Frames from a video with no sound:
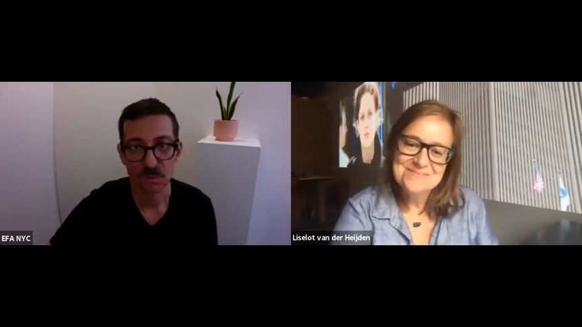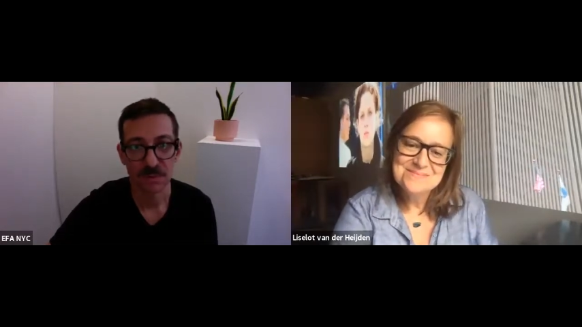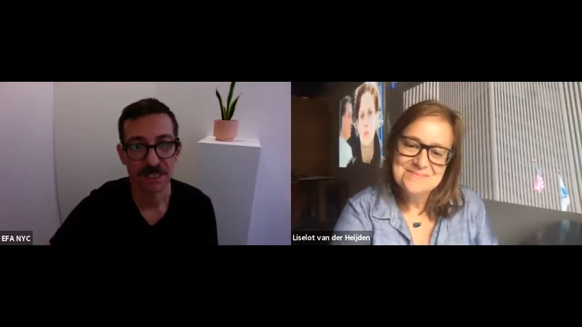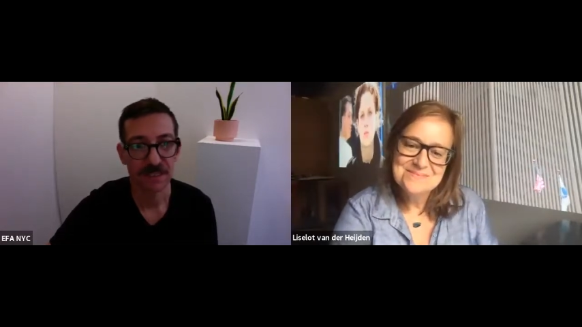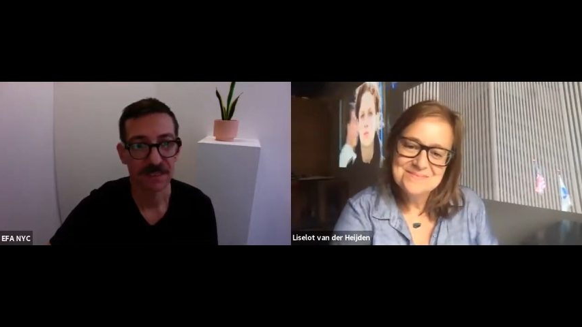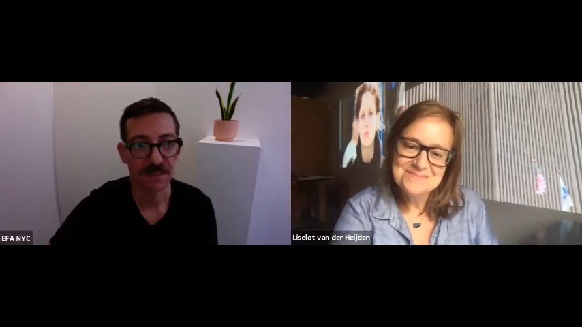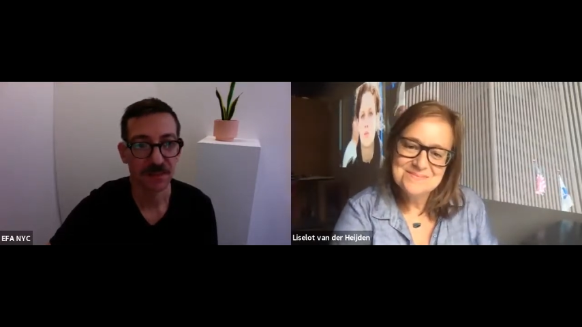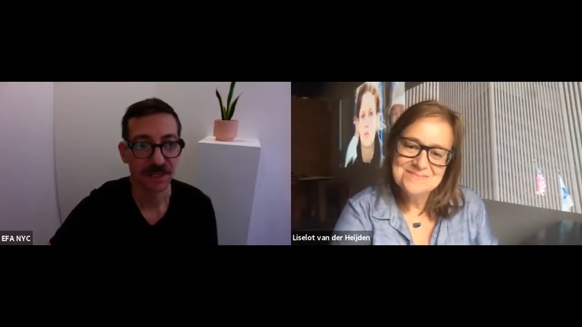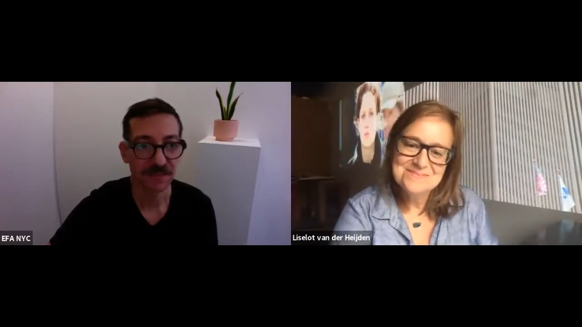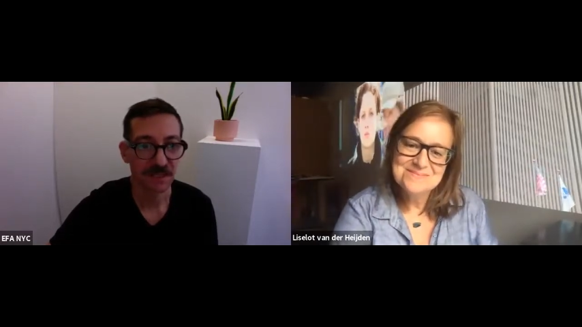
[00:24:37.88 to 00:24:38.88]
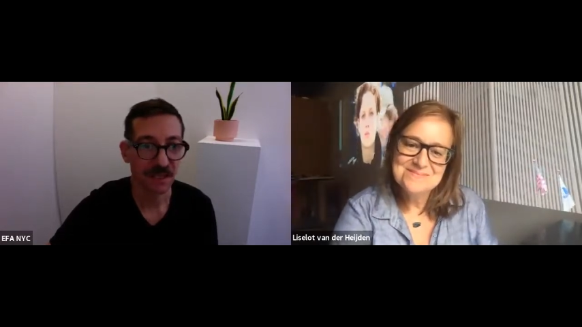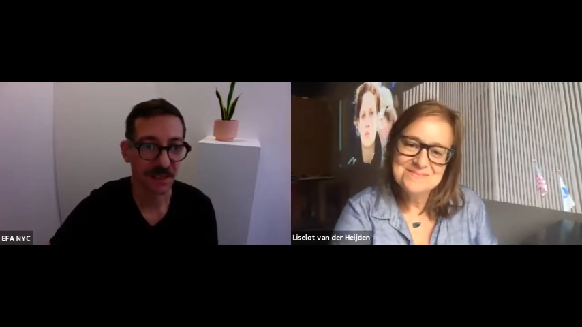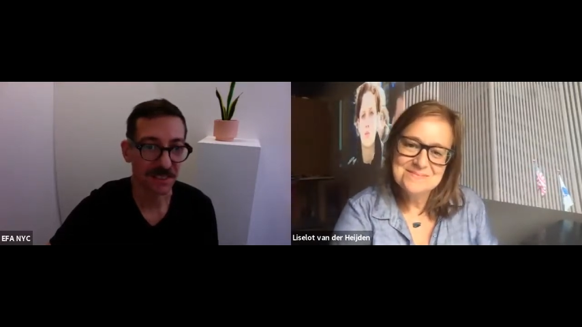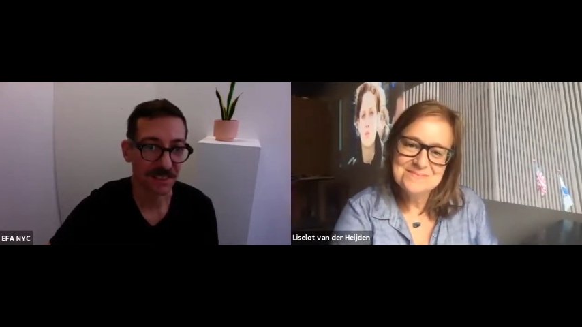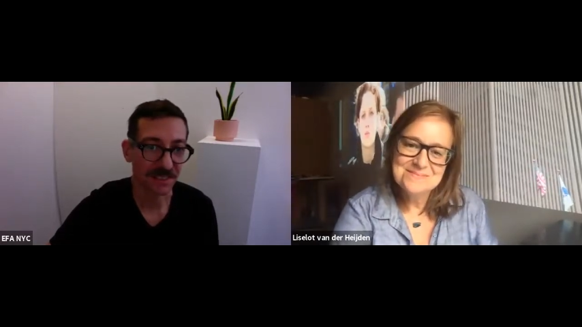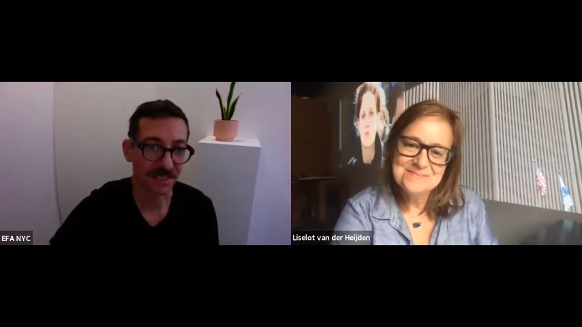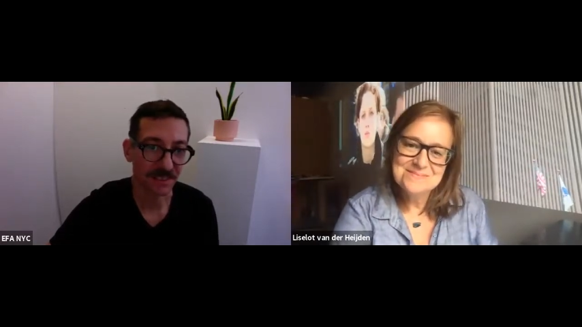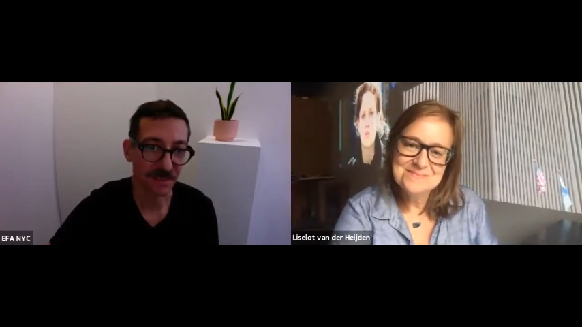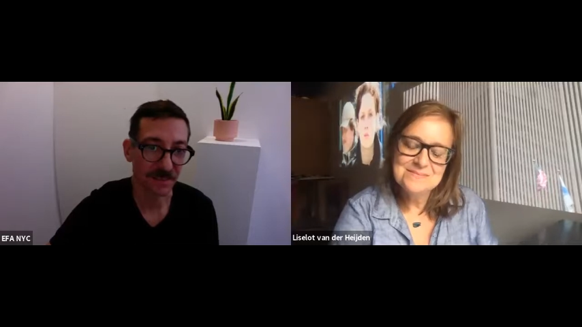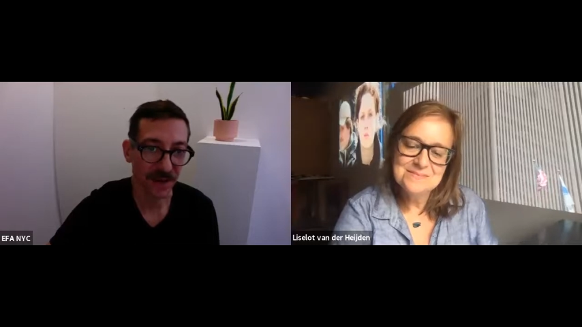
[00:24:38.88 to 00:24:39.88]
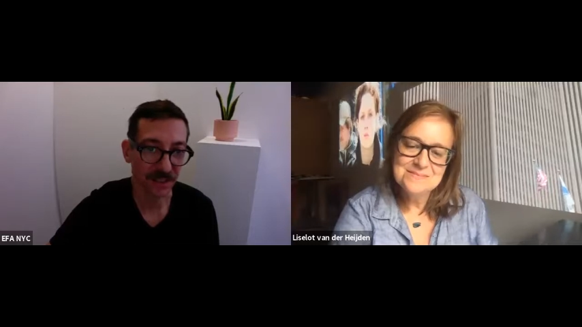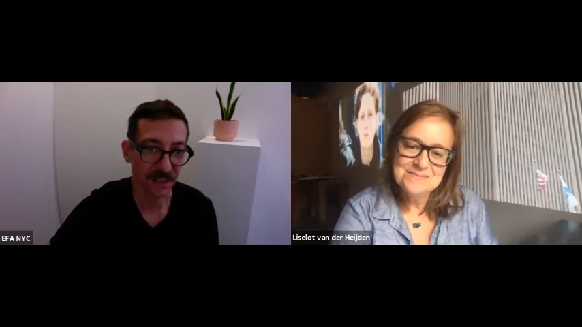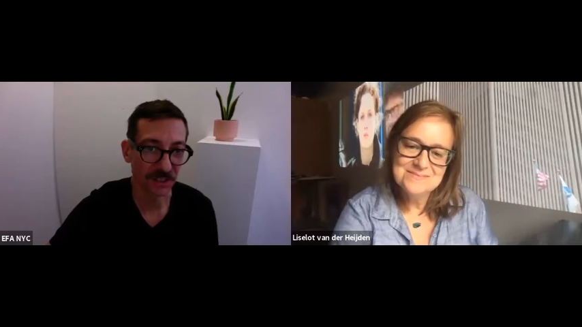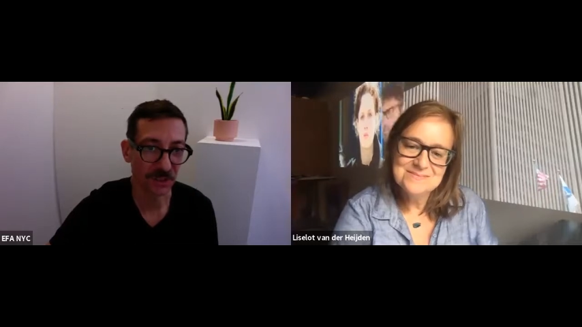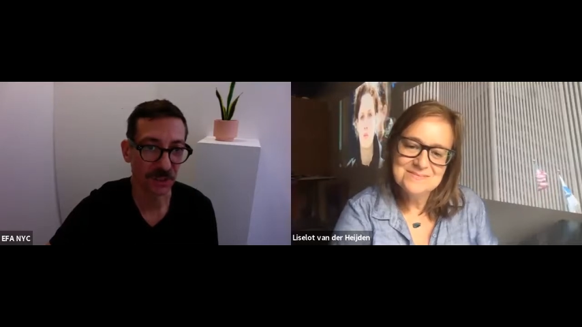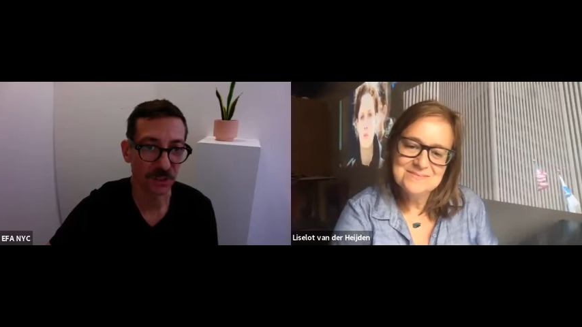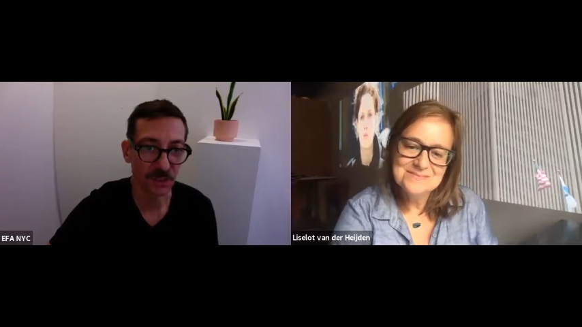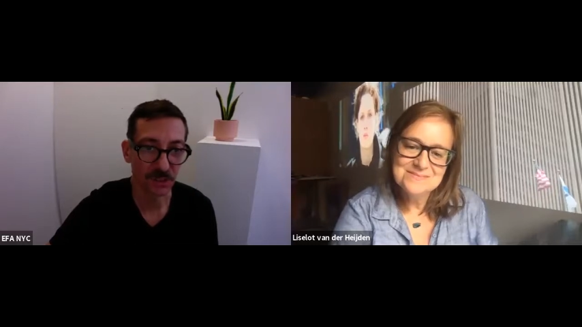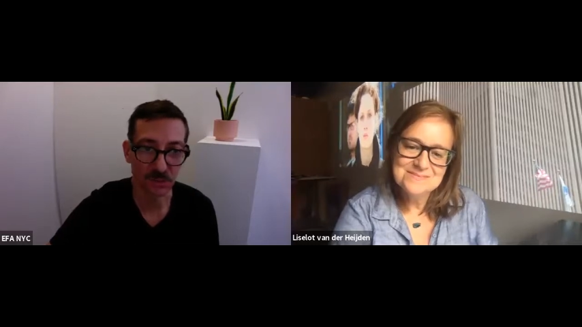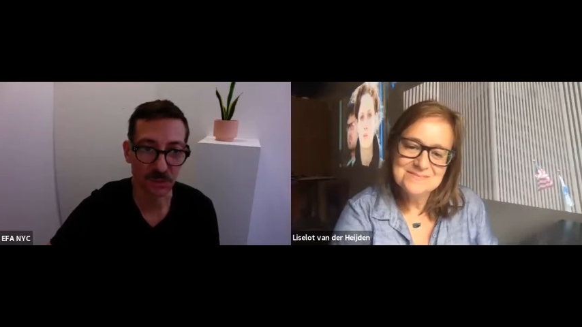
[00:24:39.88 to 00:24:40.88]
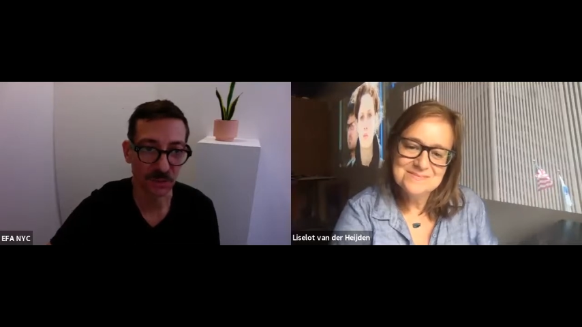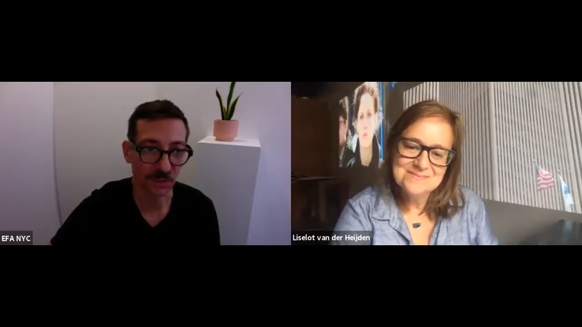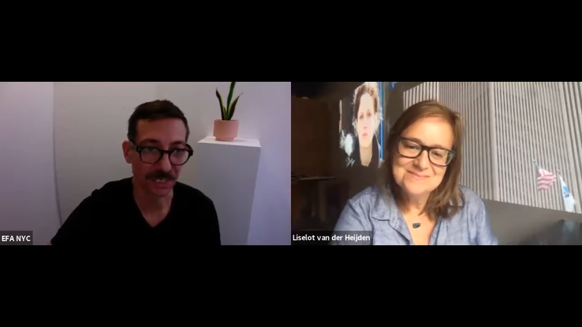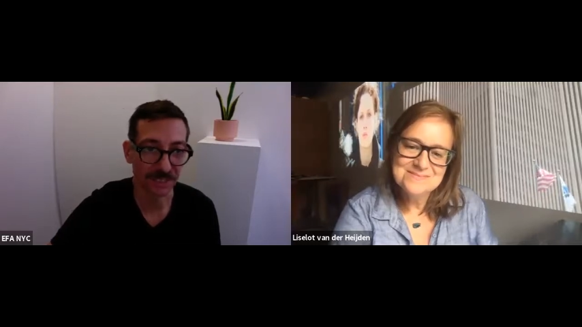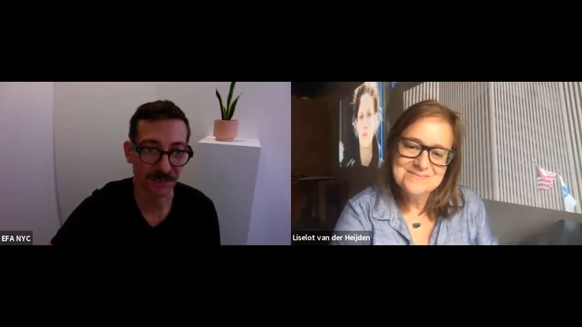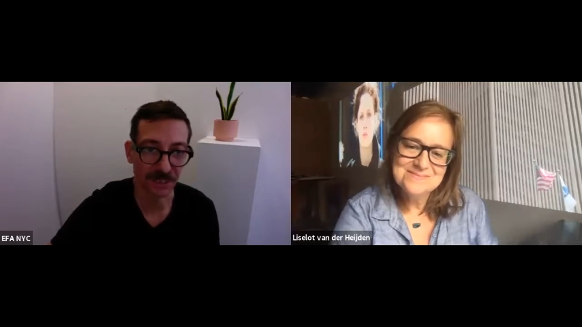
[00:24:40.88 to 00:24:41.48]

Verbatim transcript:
Speaker 1: Tell us about the artists that inspire you. Who would you like to have a